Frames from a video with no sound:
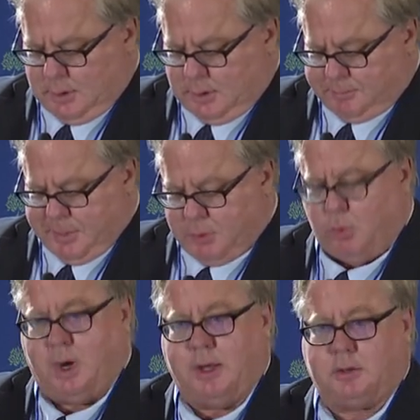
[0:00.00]

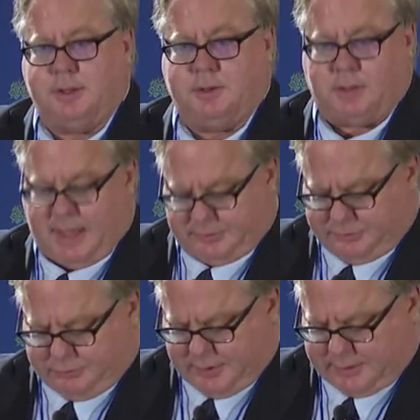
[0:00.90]
Meanwhile, in the last
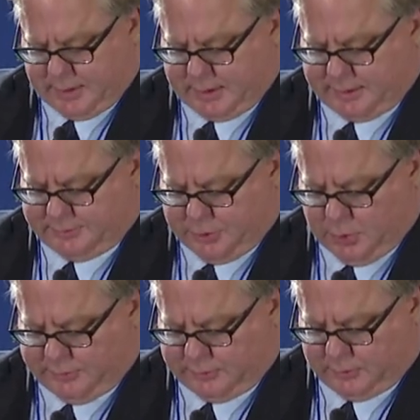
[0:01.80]
three decades, the
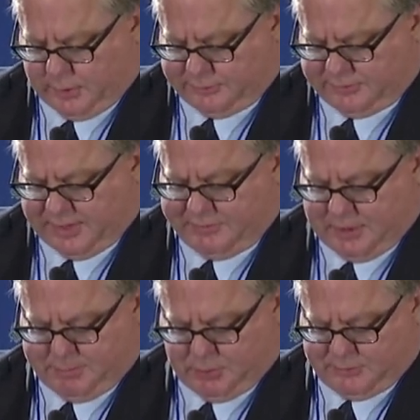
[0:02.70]
U.S. has lost
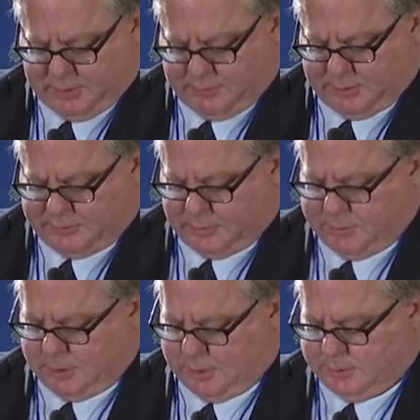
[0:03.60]
70% of its
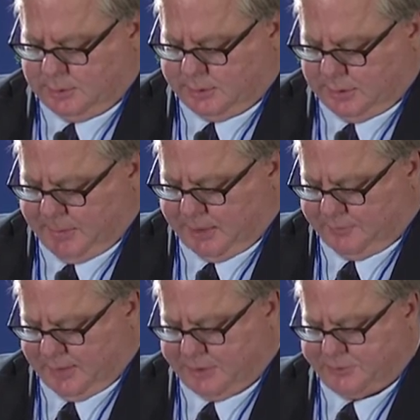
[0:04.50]
semiconducting
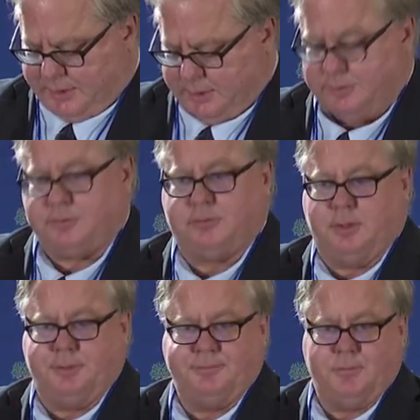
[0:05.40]
manufacturing
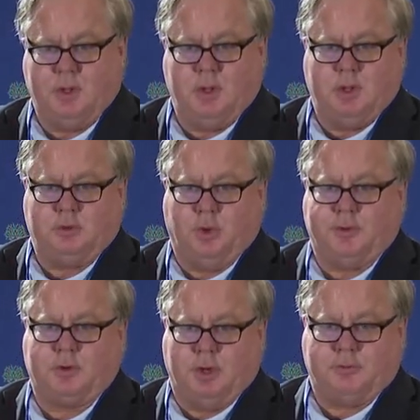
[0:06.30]
industry to other
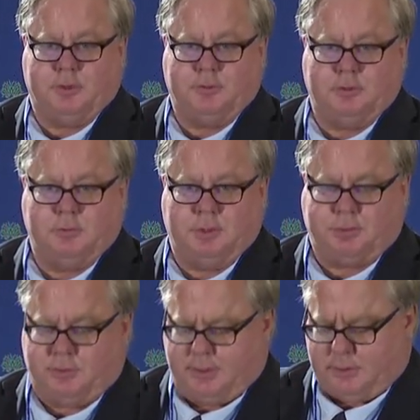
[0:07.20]
countries, in
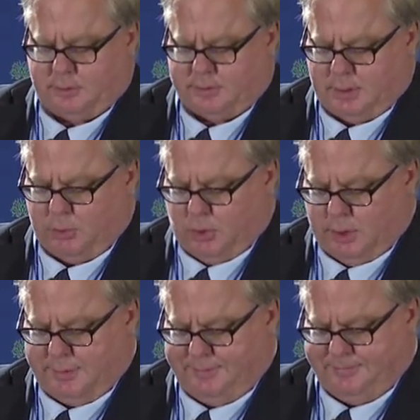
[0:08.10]
particular
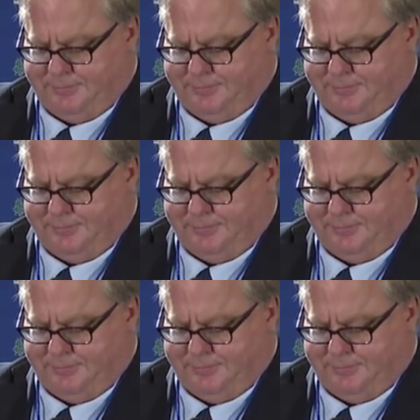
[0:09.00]
Taiwan.